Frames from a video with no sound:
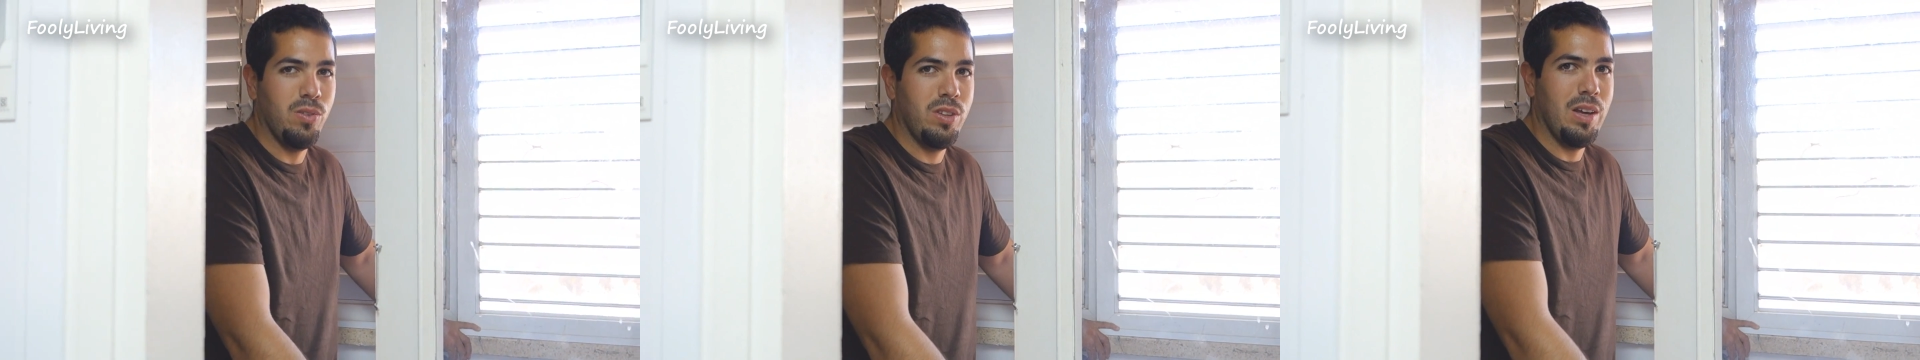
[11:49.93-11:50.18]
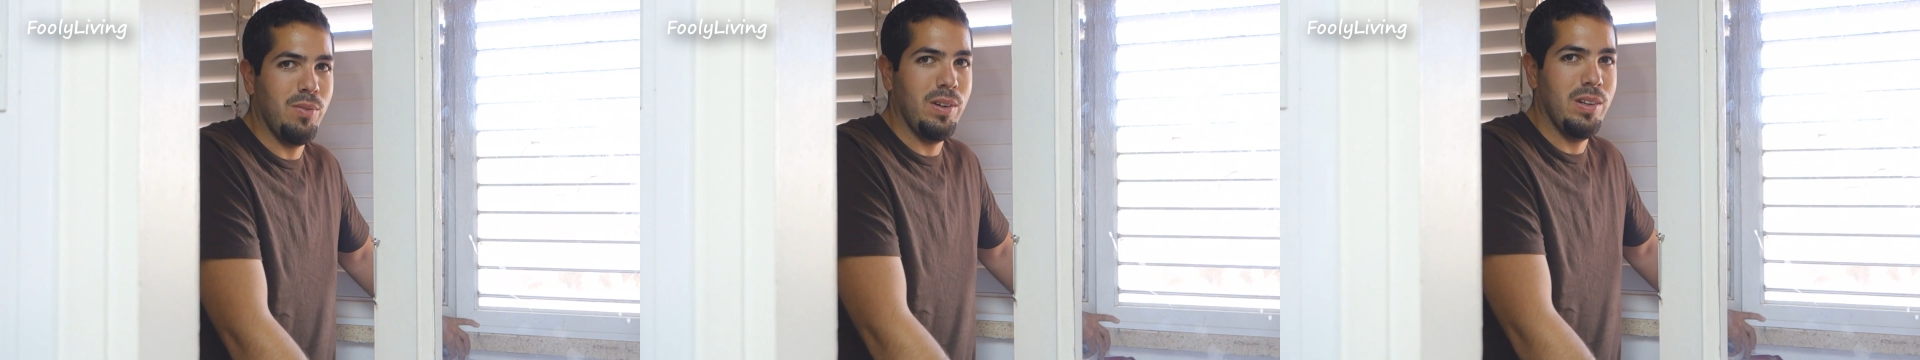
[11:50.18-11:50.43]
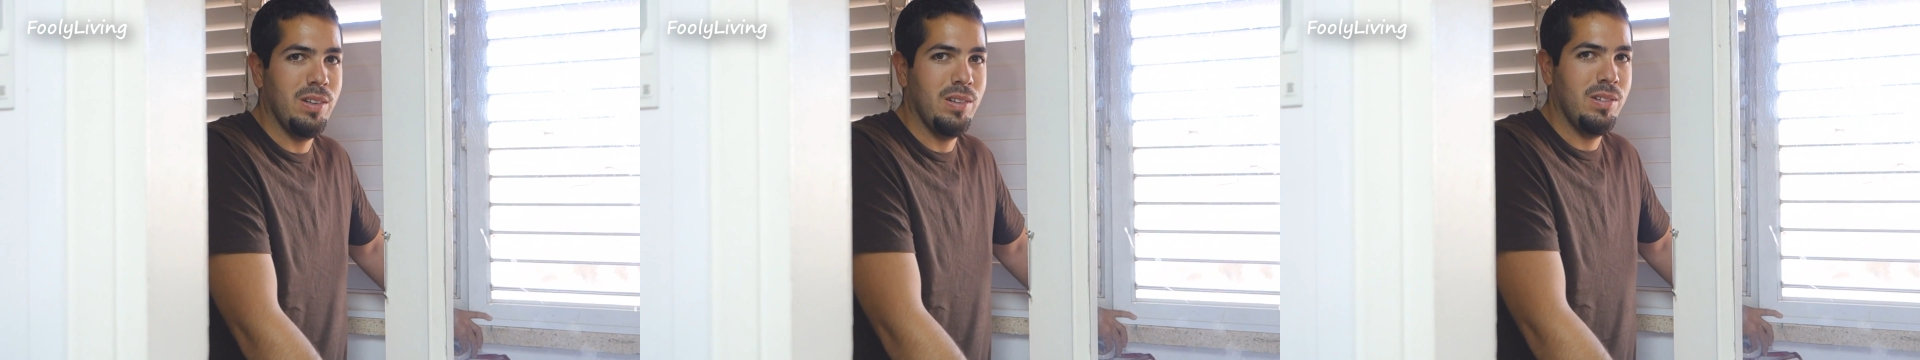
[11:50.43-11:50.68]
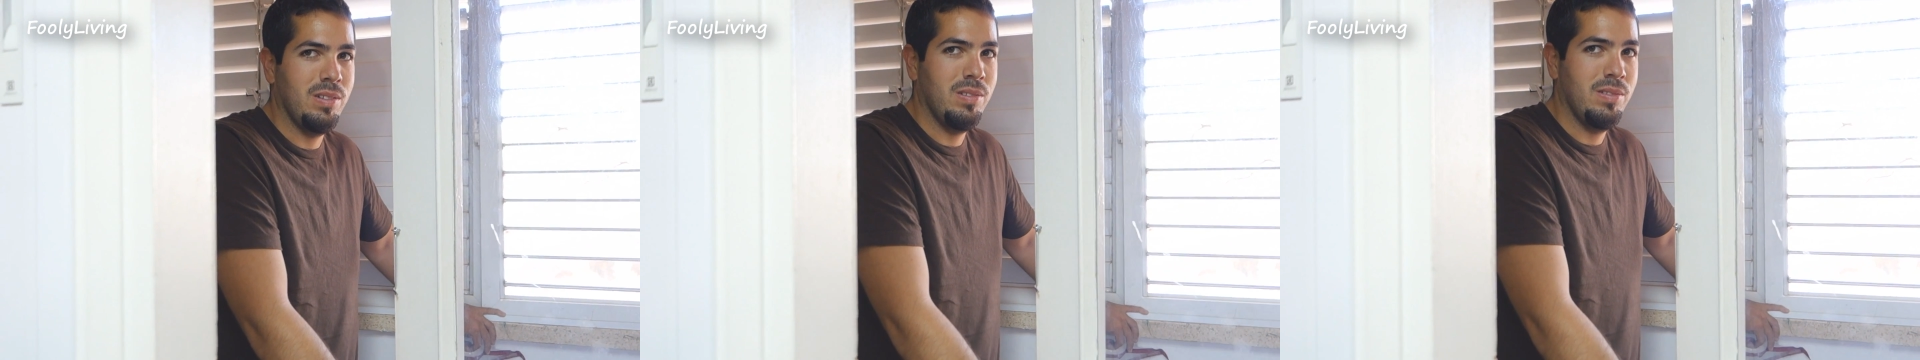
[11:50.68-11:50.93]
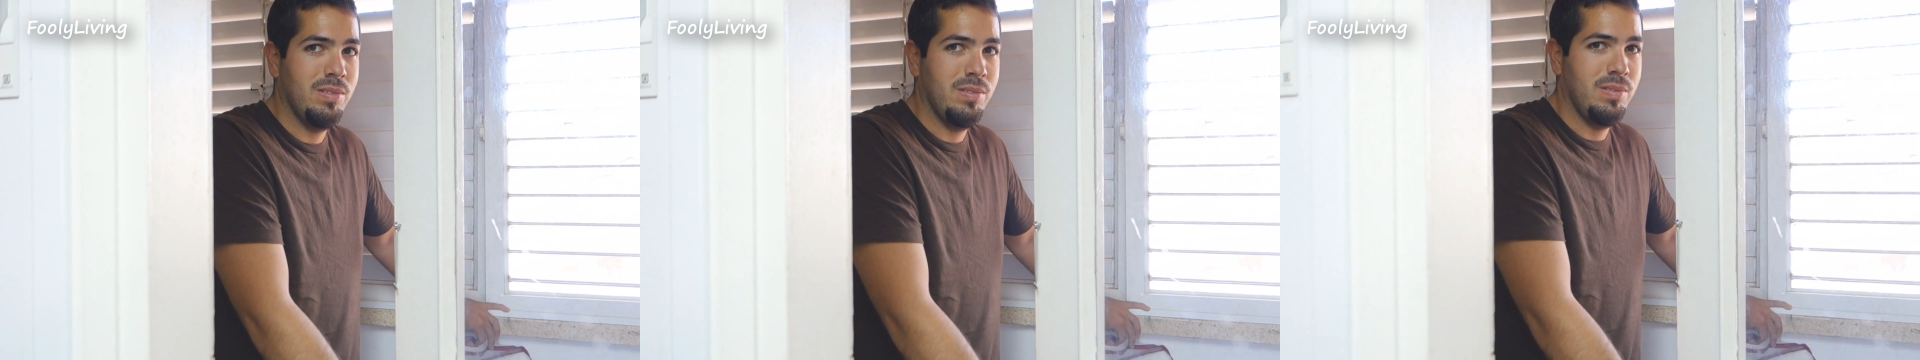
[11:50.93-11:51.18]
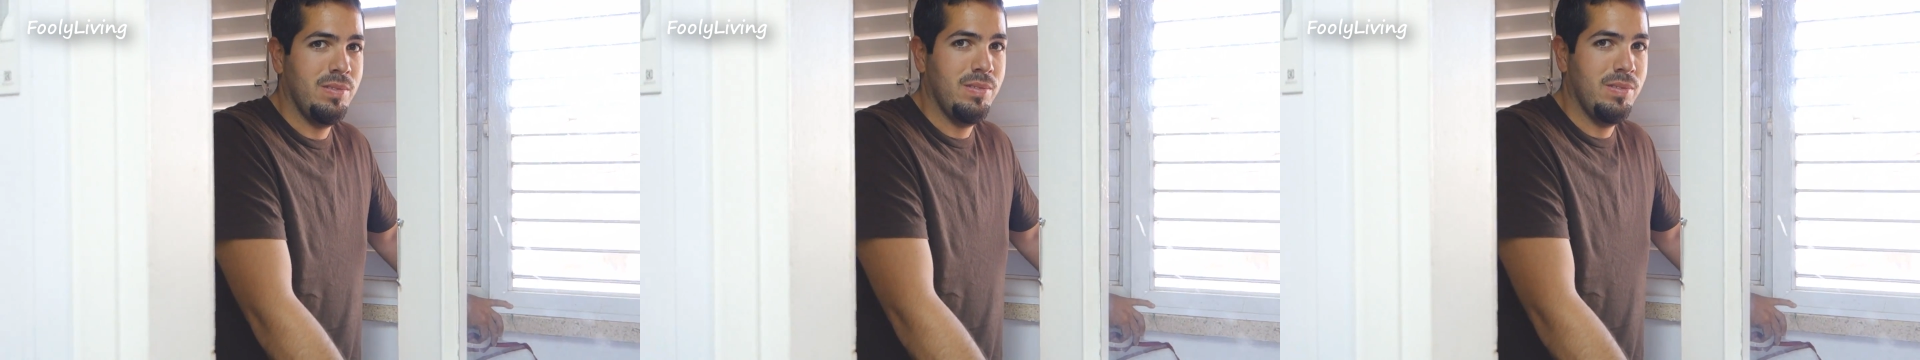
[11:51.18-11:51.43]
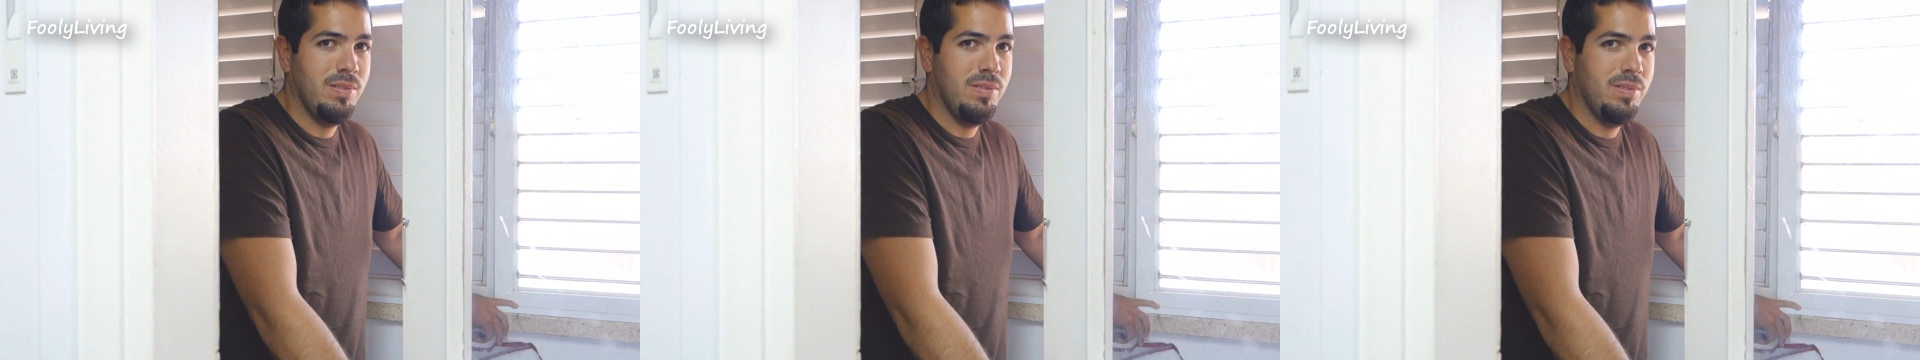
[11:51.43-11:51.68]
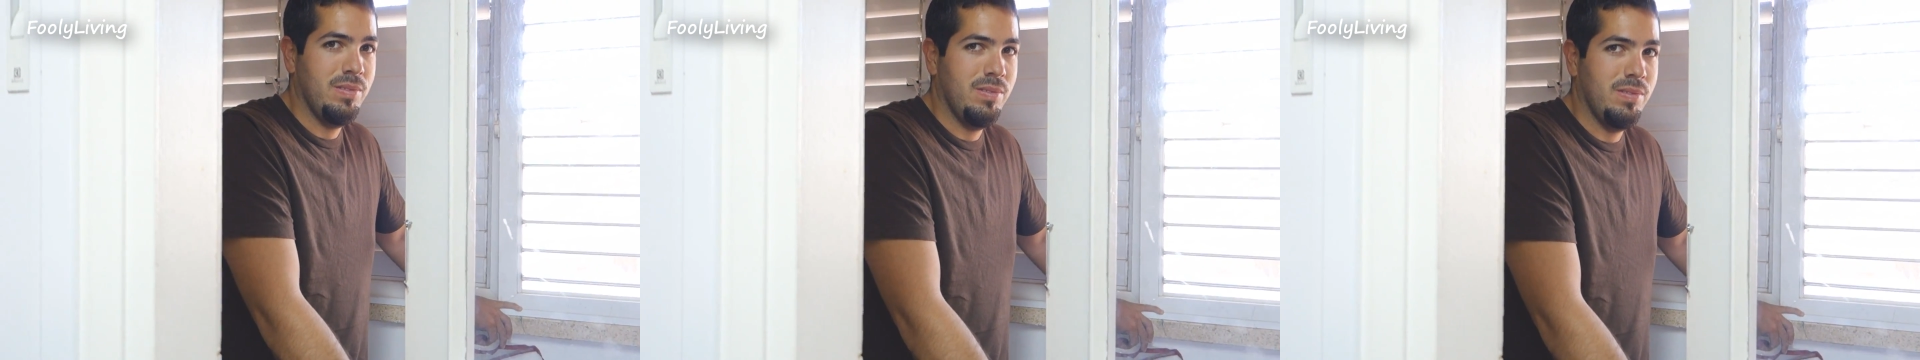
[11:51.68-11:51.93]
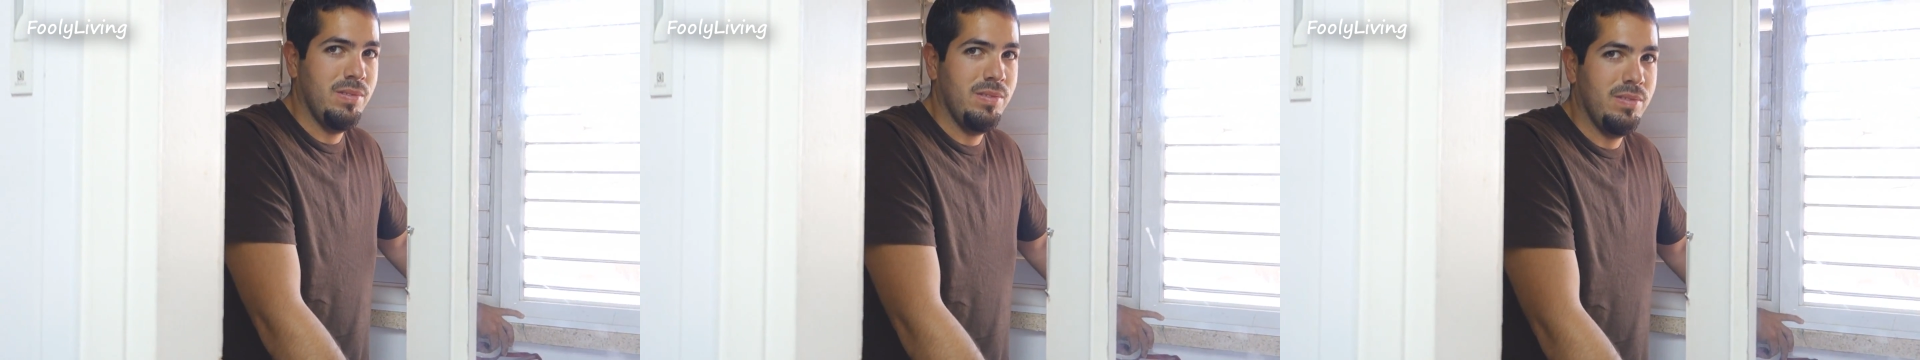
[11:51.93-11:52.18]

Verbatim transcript: I know. So if you overweight it,